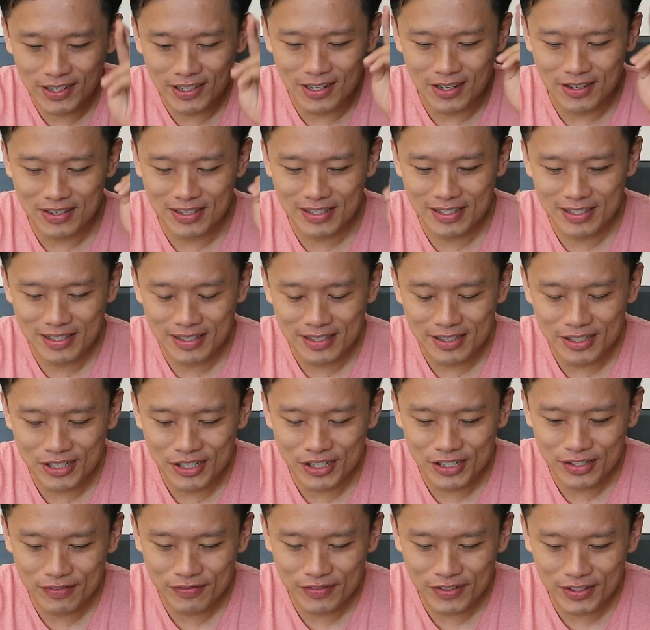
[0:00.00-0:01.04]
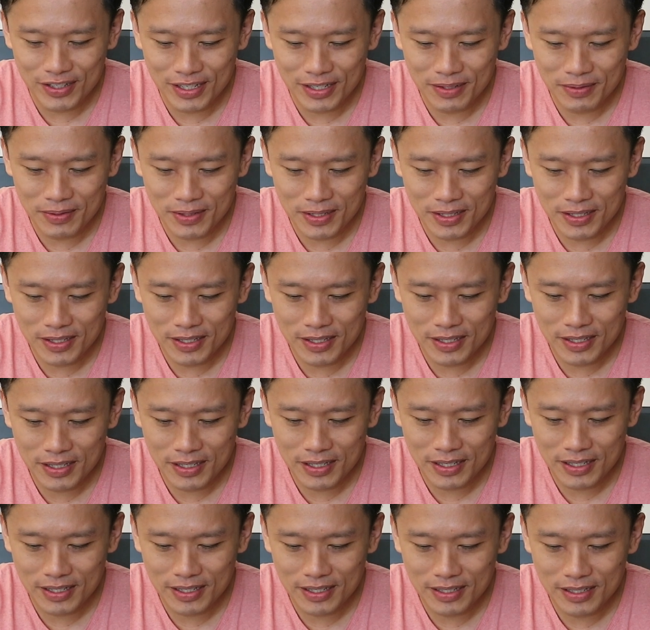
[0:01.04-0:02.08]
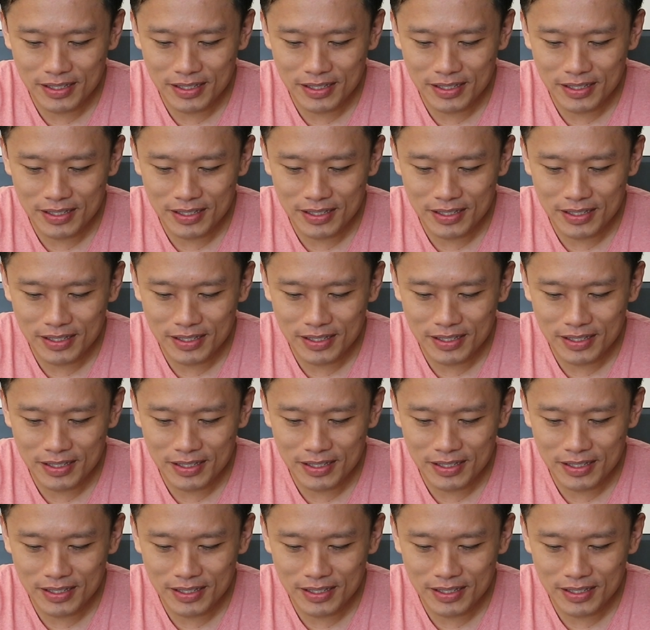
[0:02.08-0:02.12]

crossed. Searching for network.